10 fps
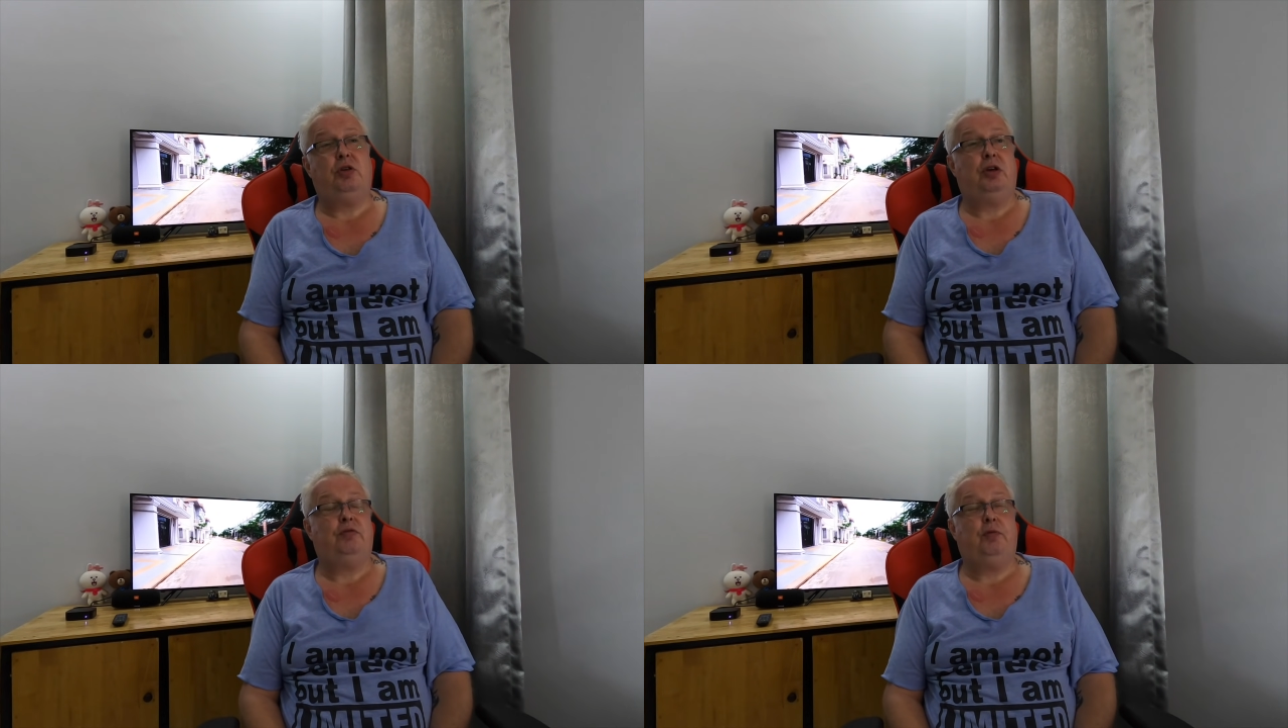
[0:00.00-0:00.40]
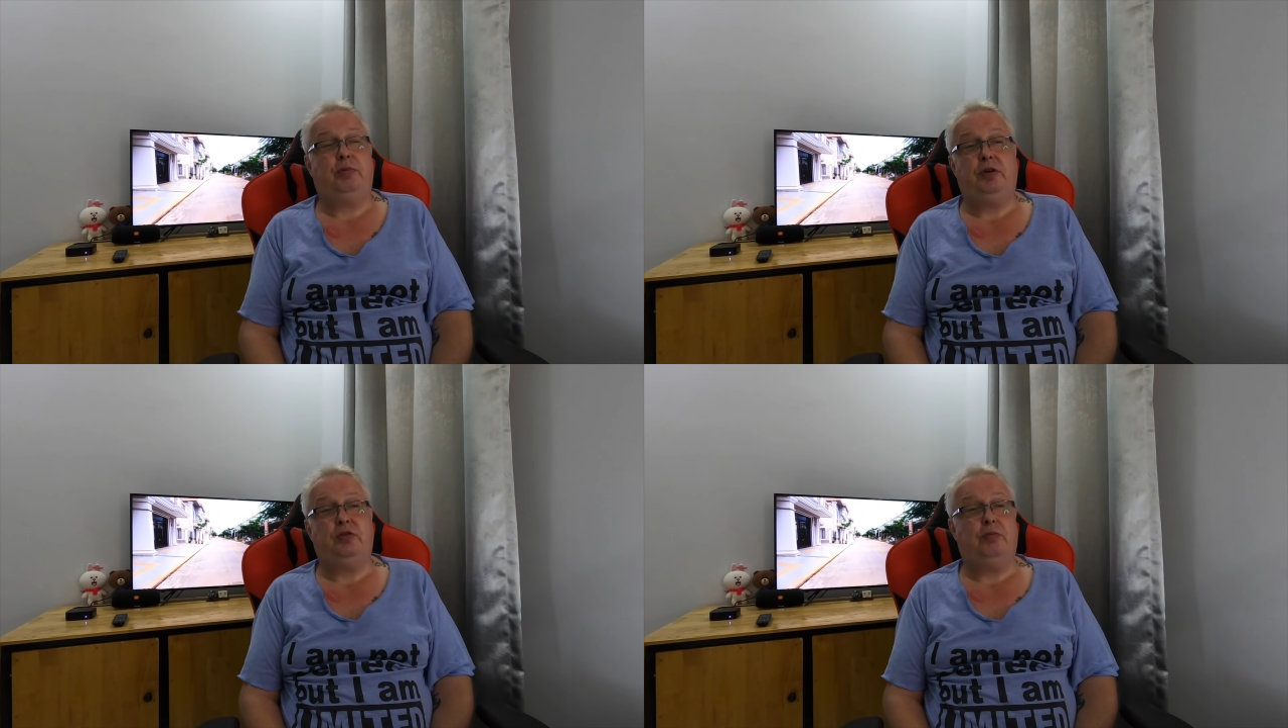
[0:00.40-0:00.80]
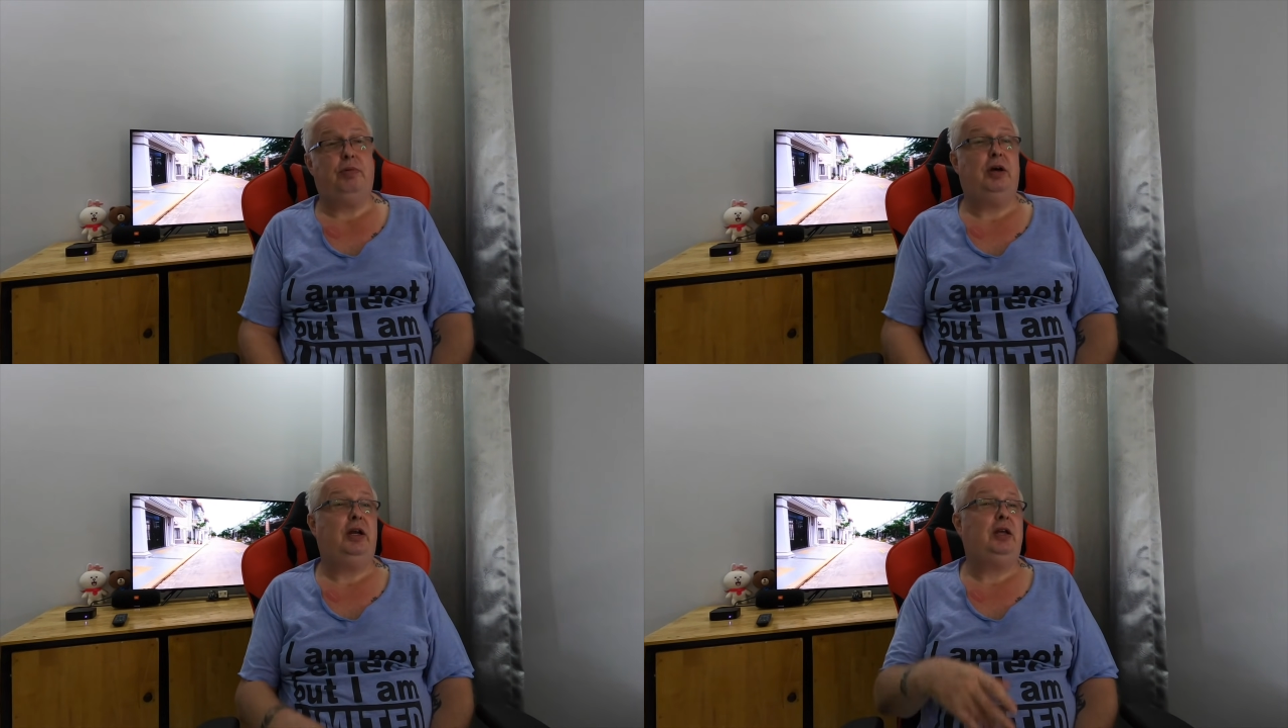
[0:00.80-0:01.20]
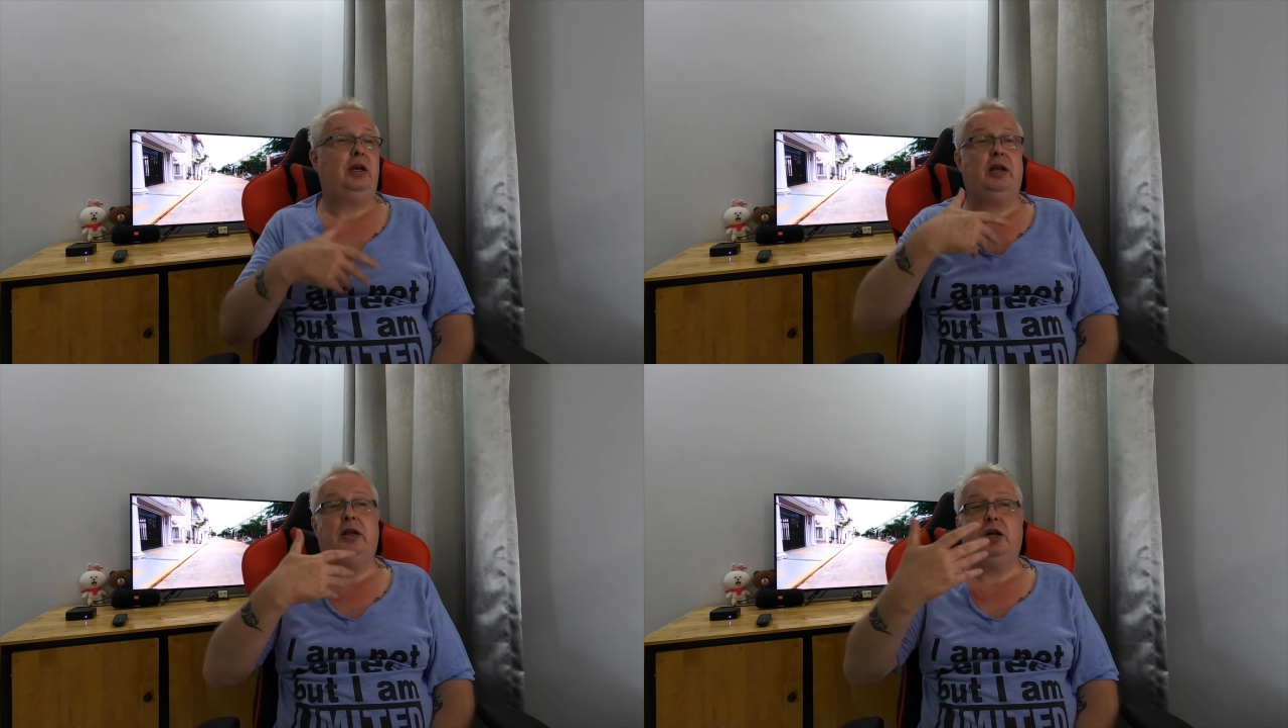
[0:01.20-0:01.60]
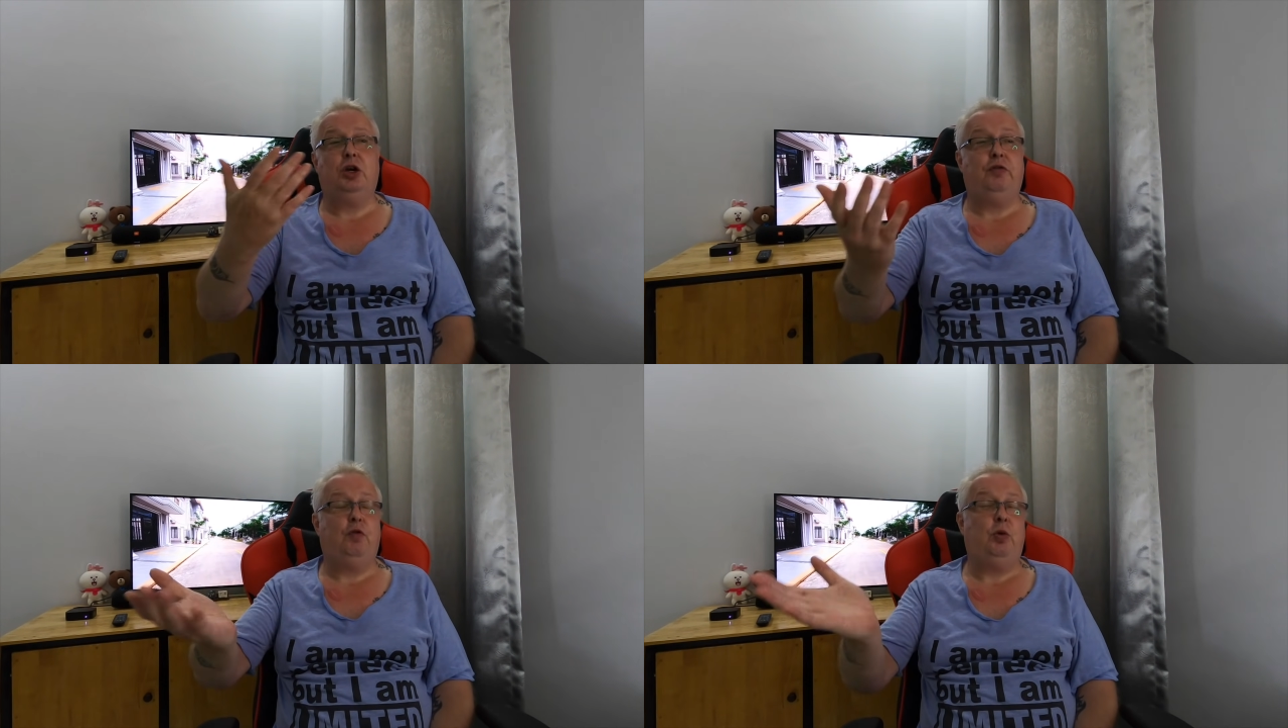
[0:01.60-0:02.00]
Just for peace of mind, get it
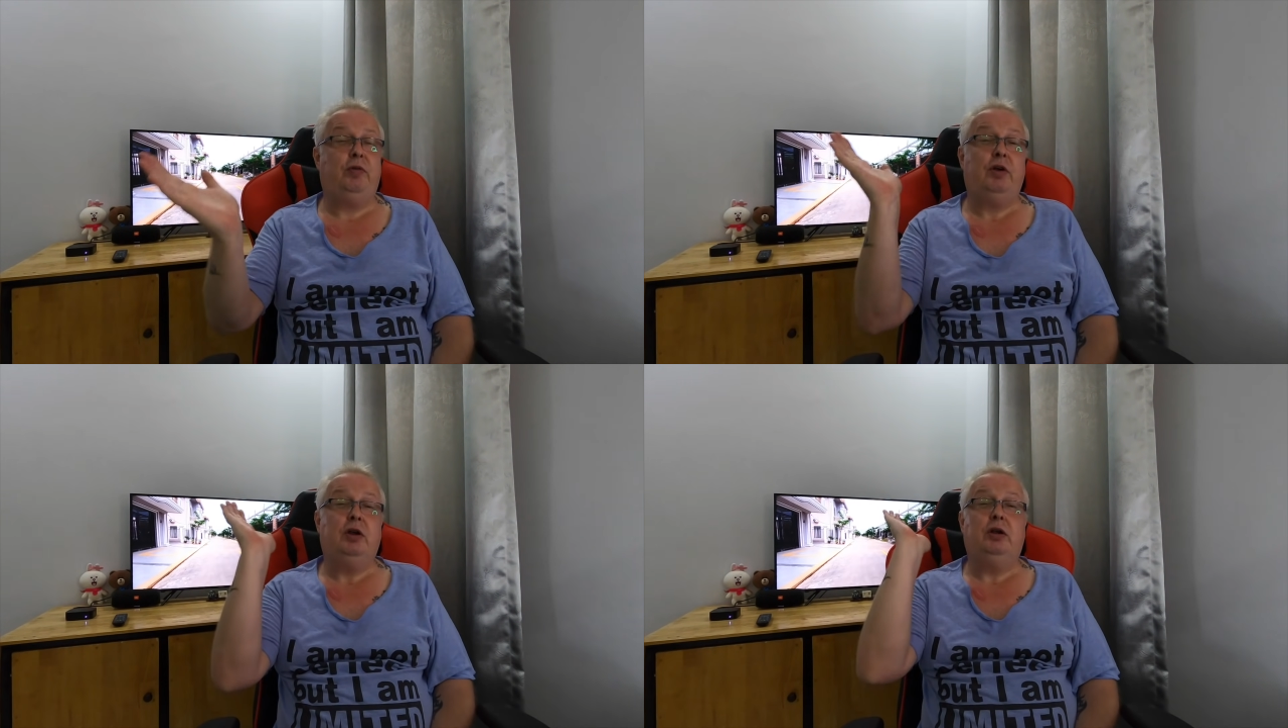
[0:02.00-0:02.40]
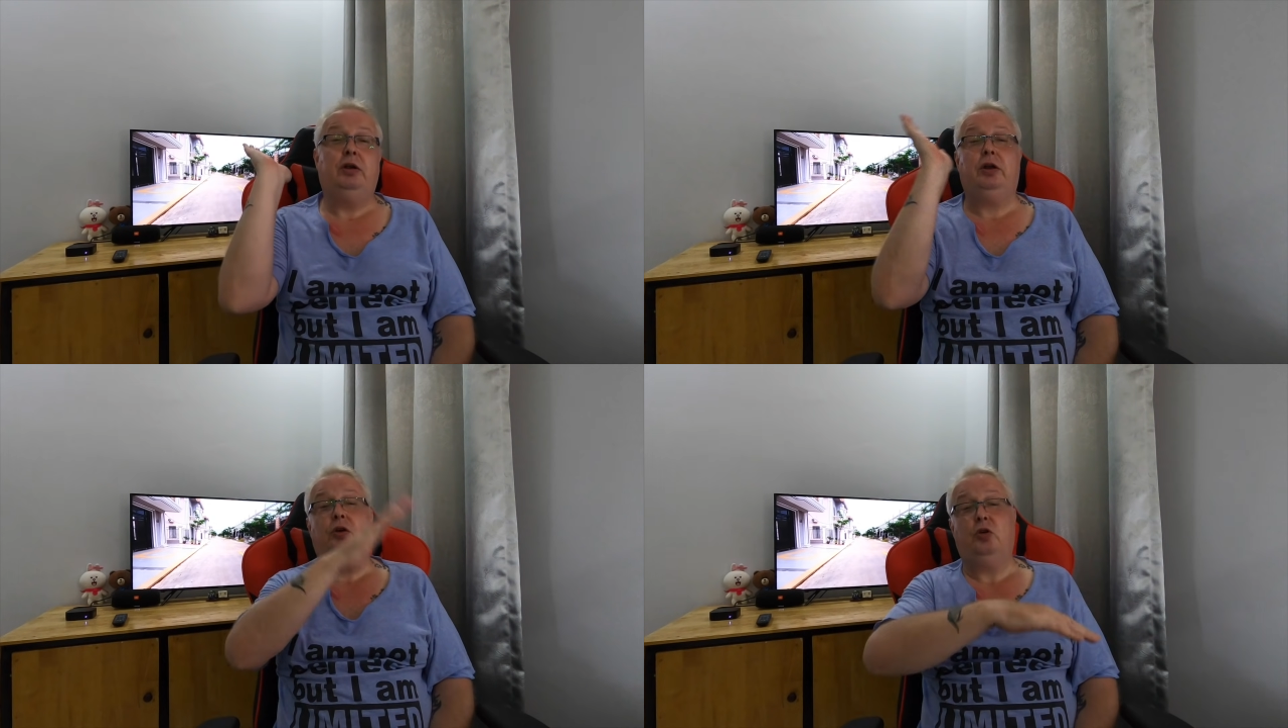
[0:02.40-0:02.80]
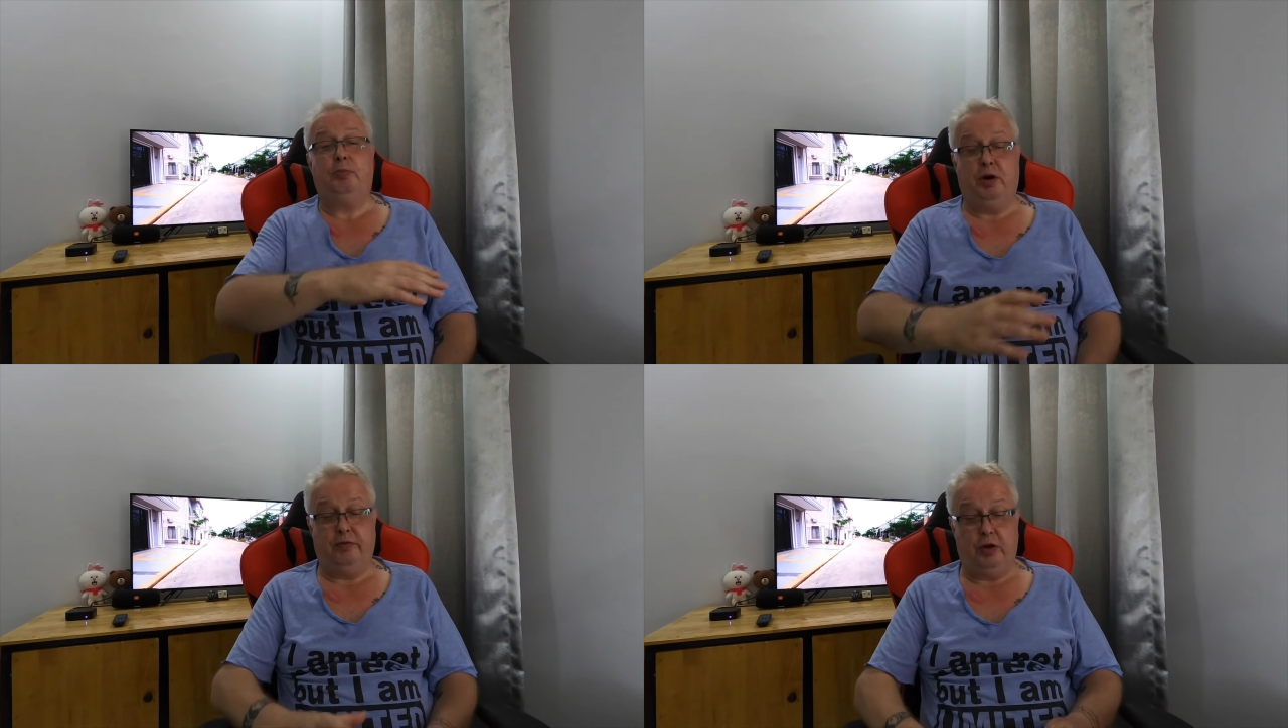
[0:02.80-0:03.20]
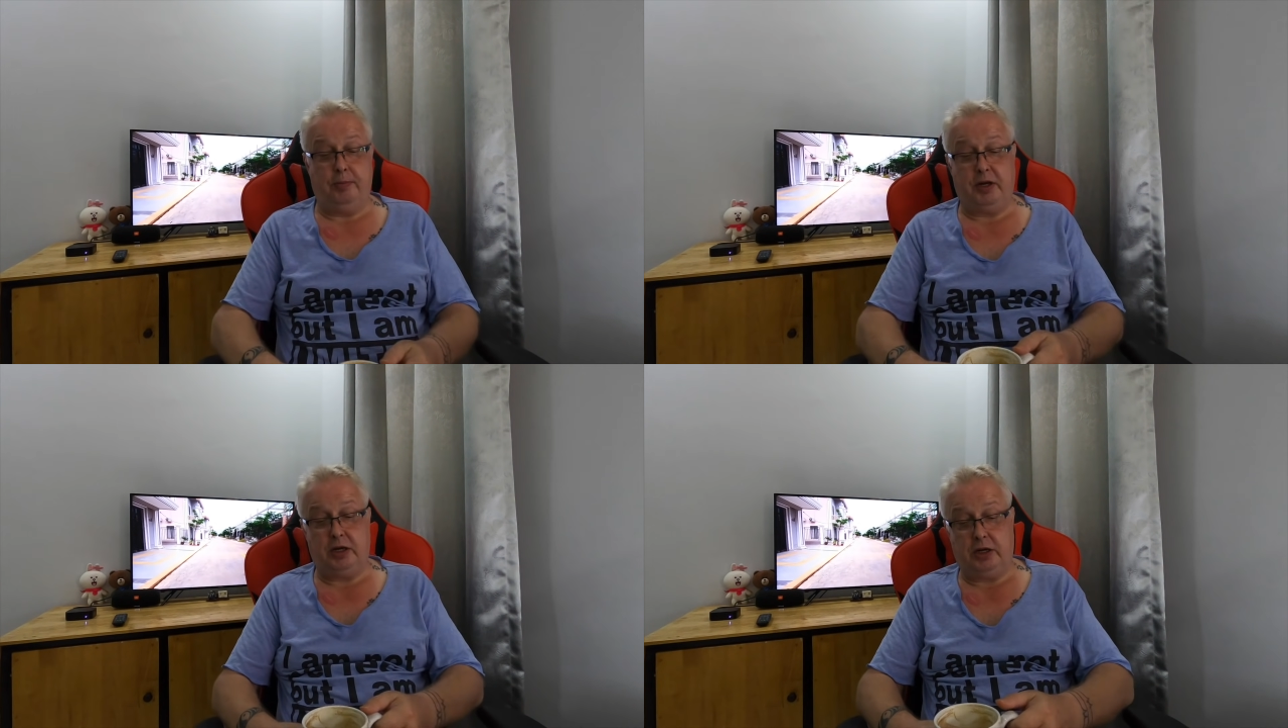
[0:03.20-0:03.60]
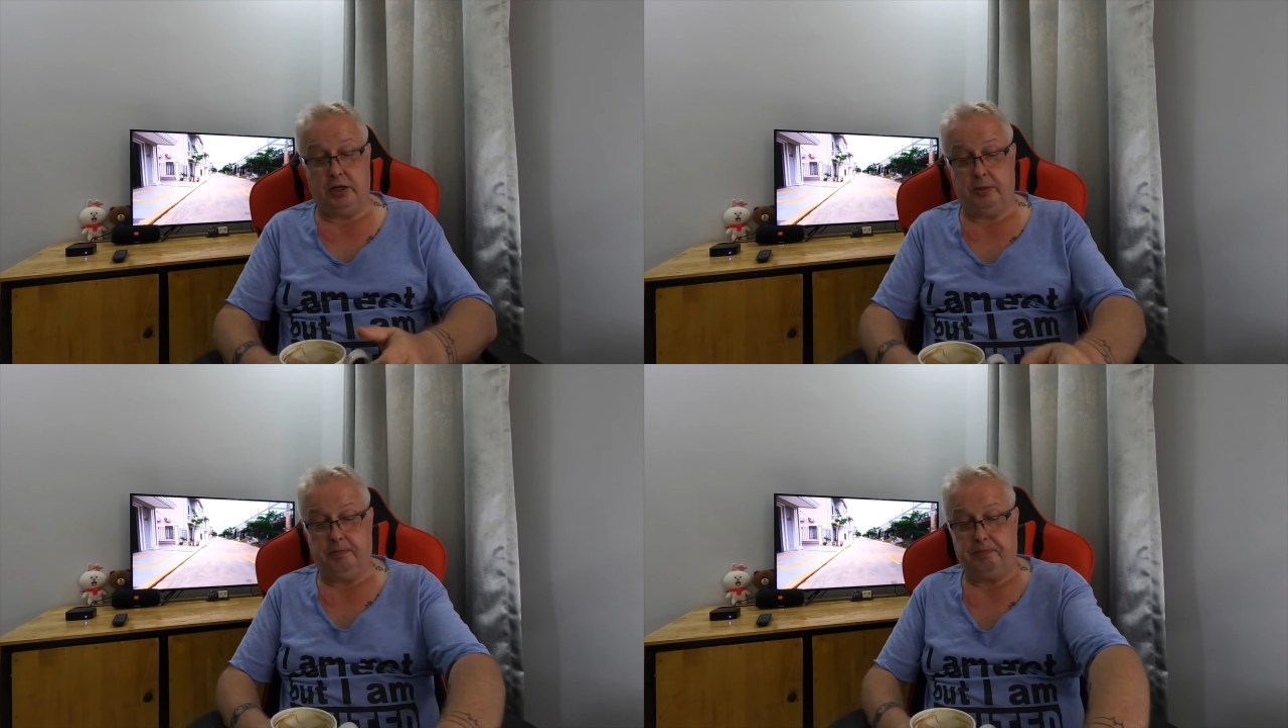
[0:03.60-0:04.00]
over with. Don't bother me.